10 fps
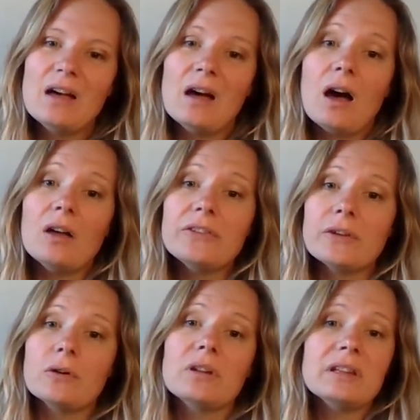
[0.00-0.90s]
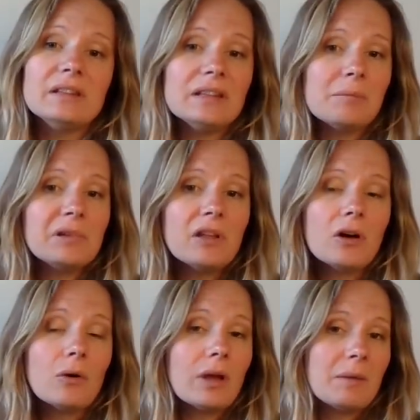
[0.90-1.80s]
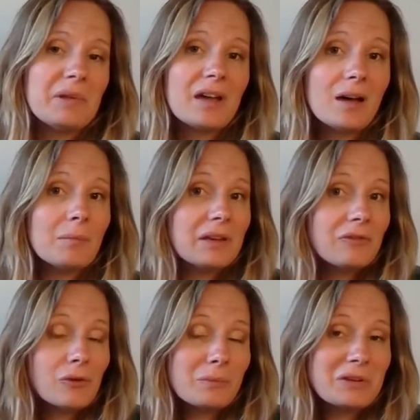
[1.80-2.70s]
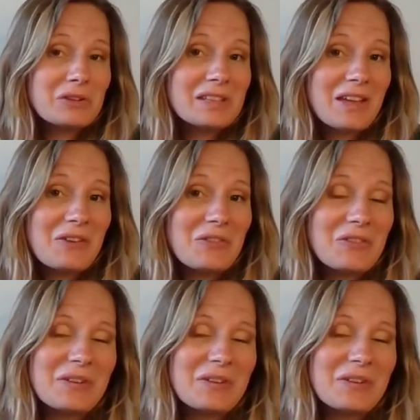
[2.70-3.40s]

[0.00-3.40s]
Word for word: Also, click the link below and become informed yourself.